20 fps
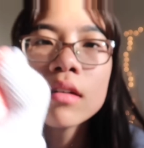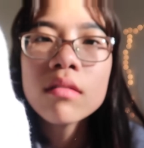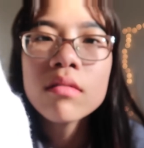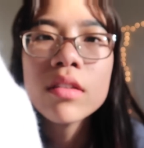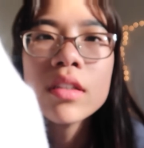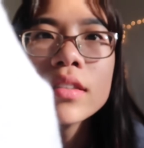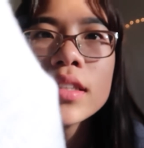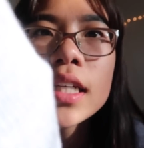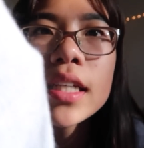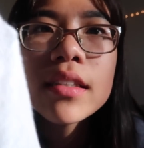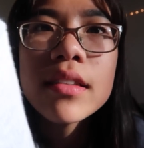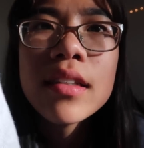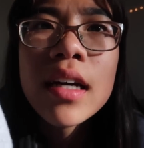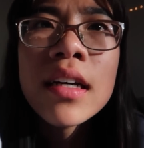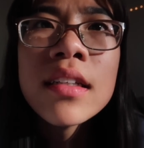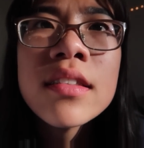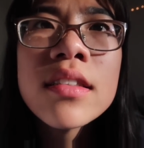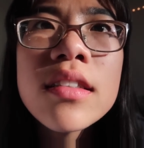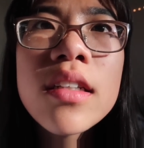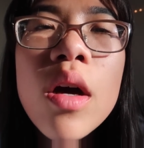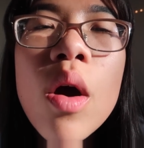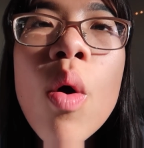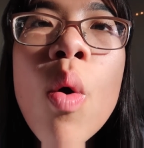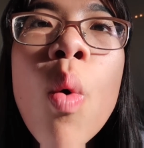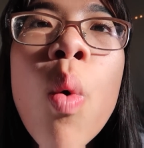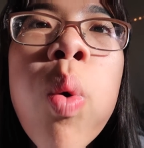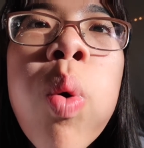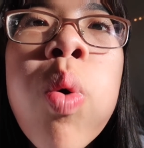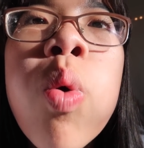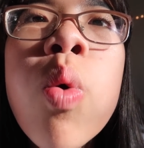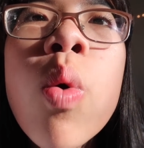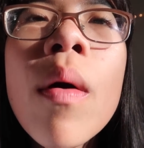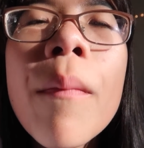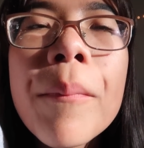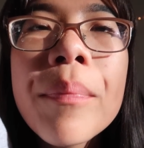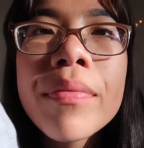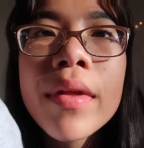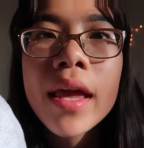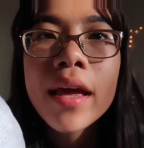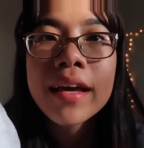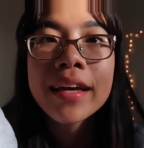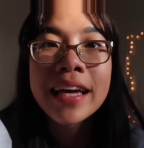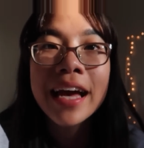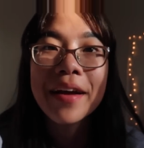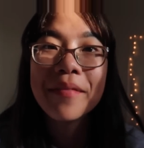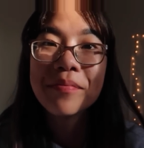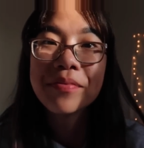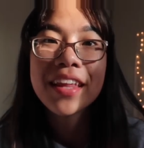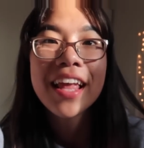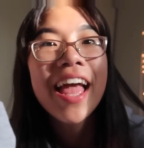Oh, there's like dust. Okay.